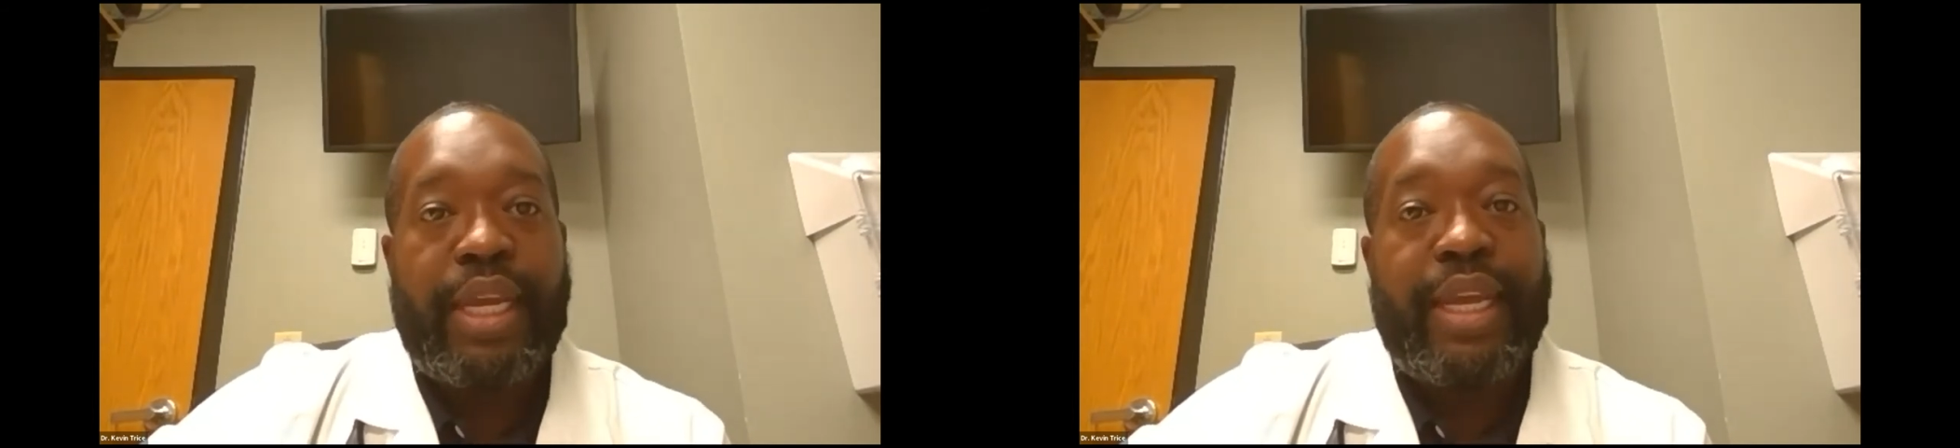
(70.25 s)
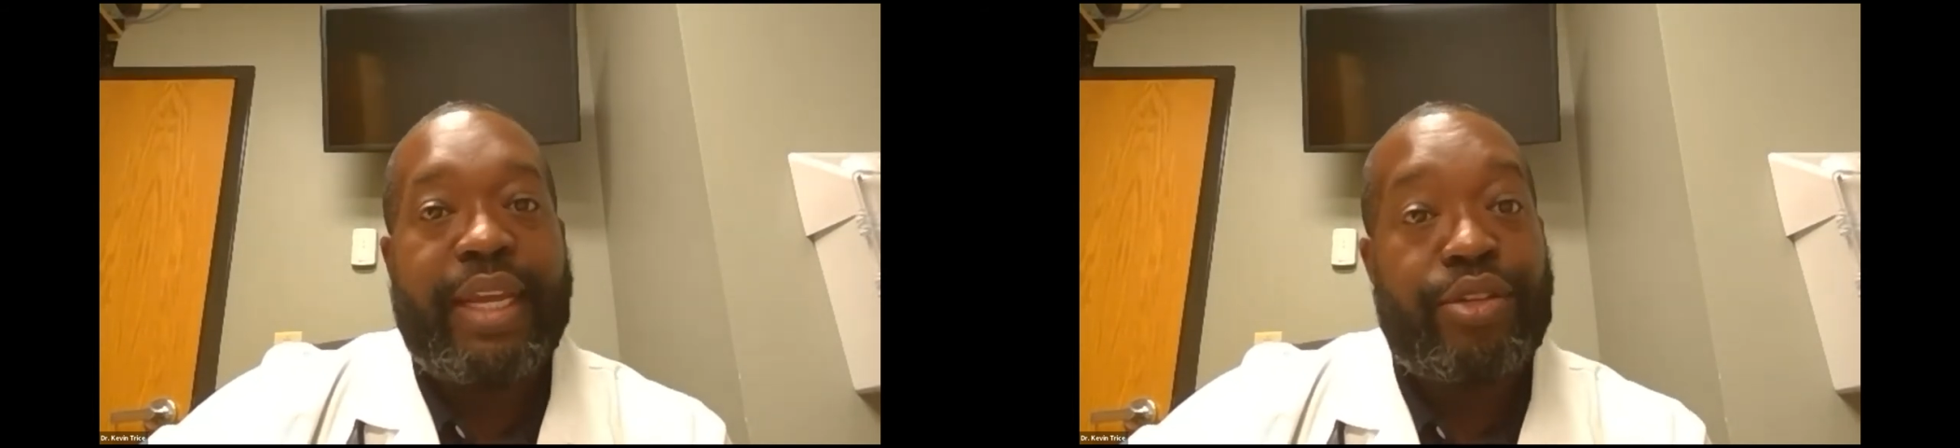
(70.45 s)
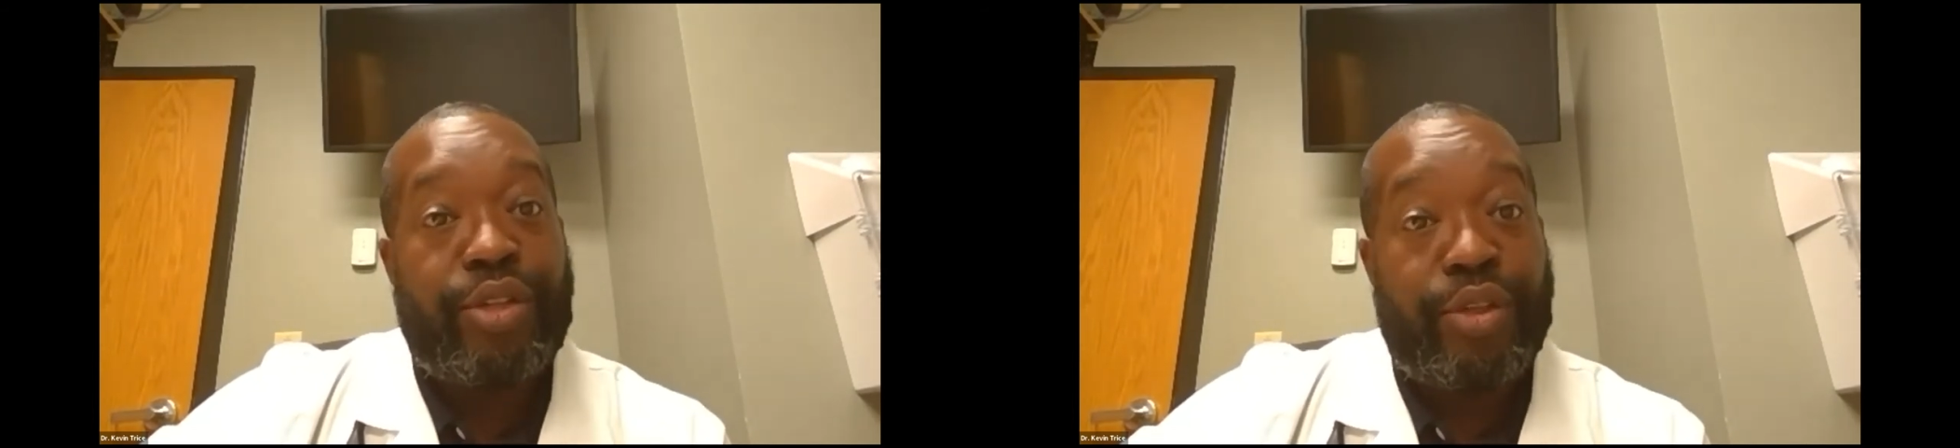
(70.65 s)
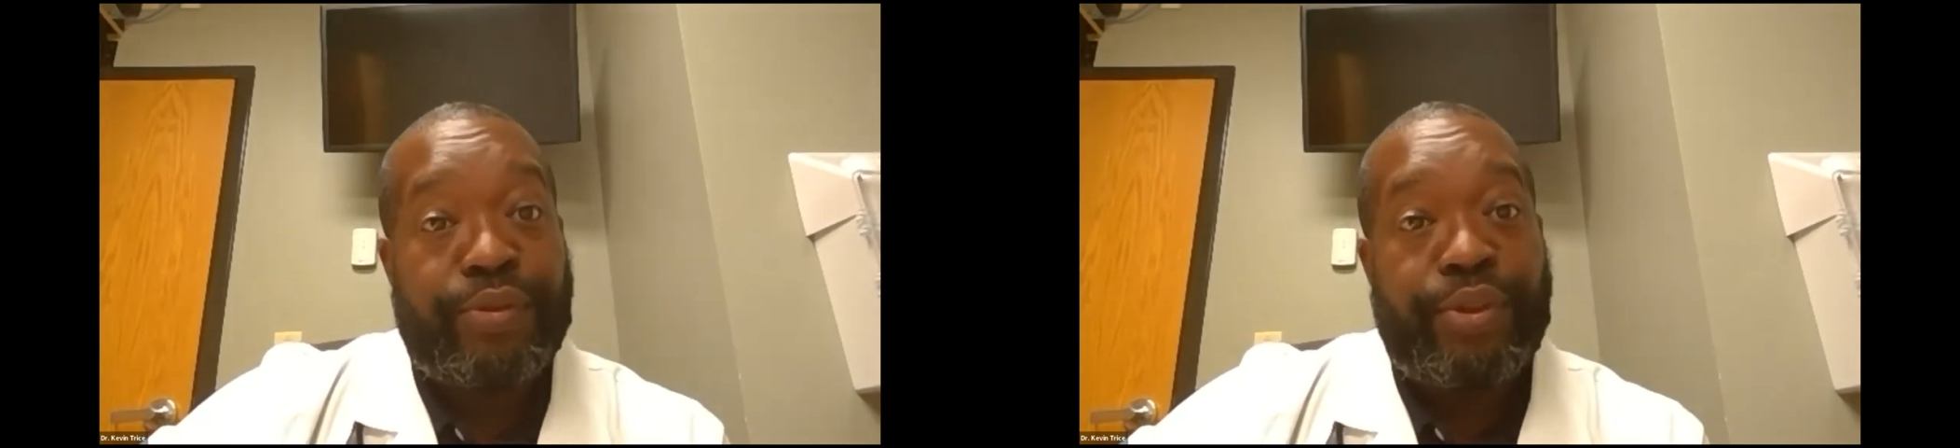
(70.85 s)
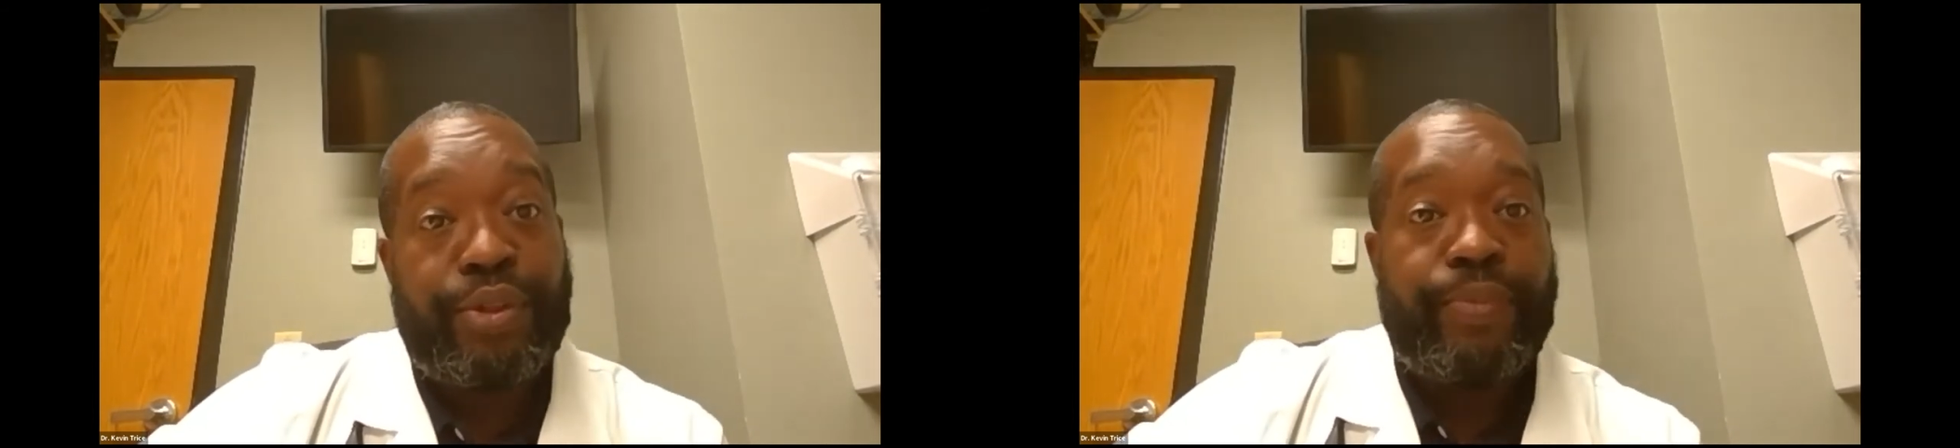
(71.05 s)
is
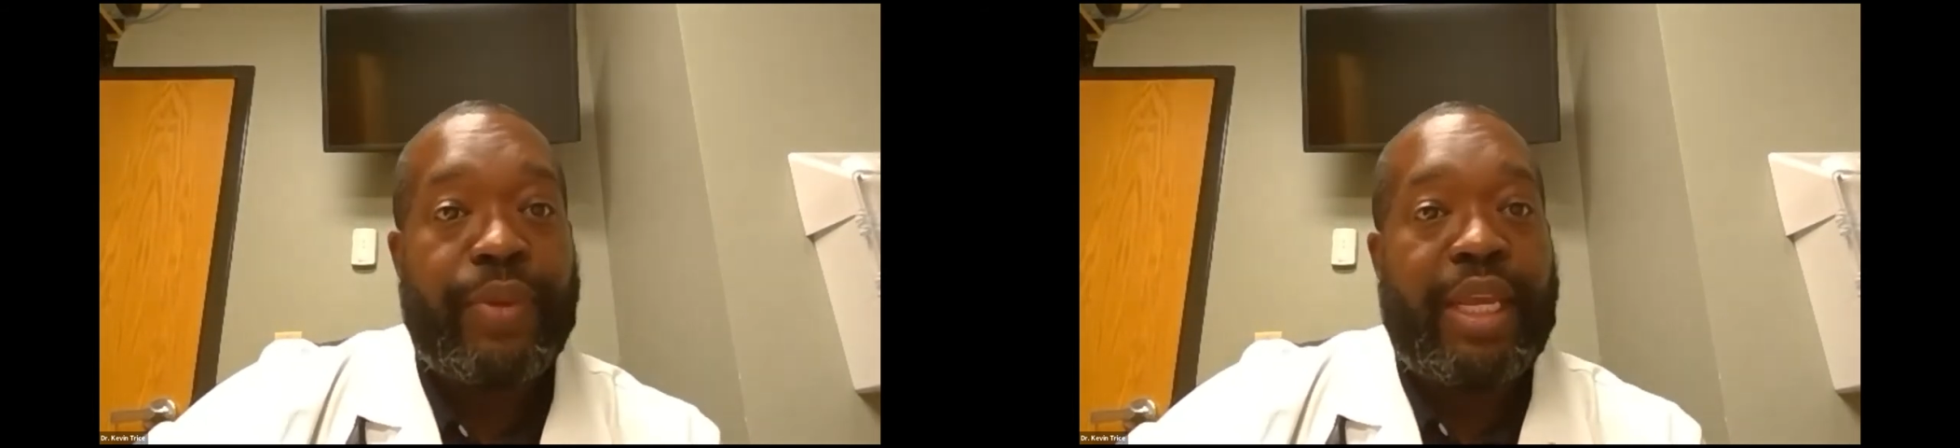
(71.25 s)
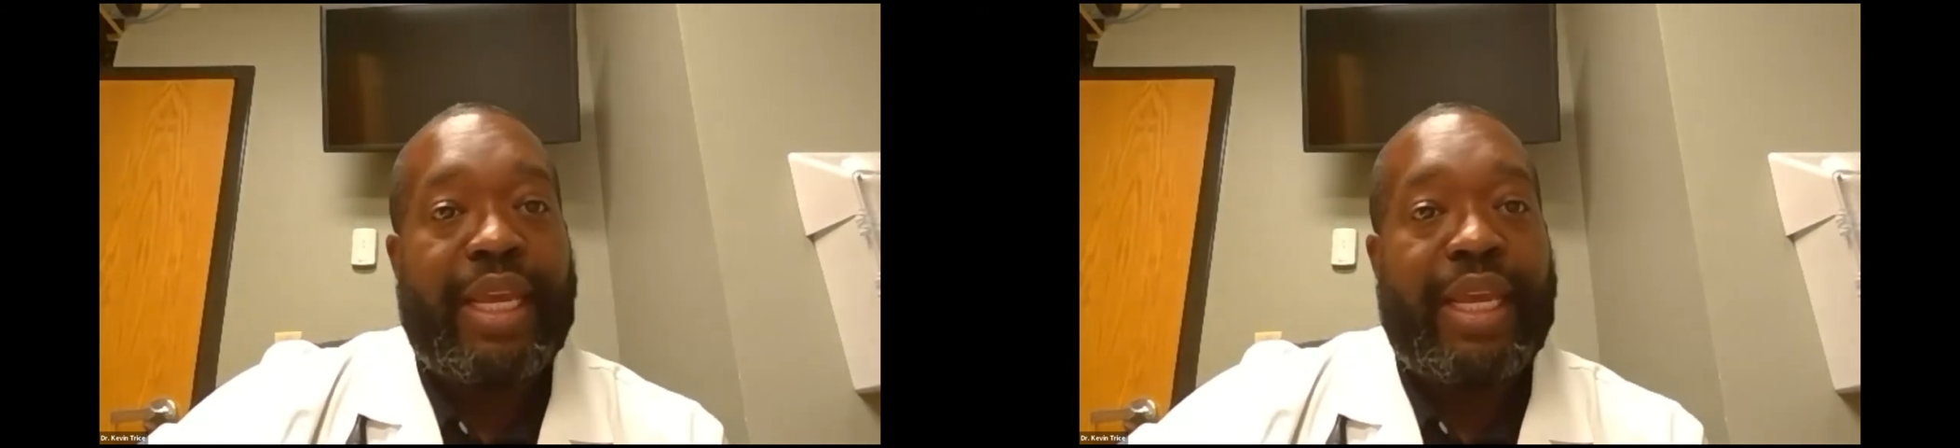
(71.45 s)
useful.